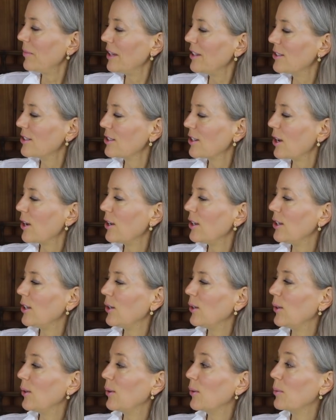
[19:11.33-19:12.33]
me show
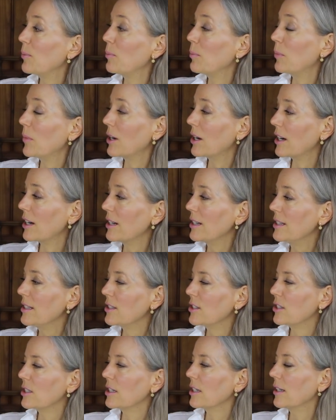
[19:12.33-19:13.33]
you
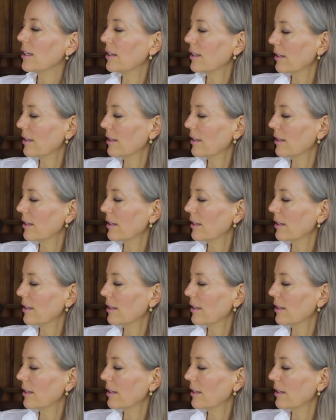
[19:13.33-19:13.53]
March,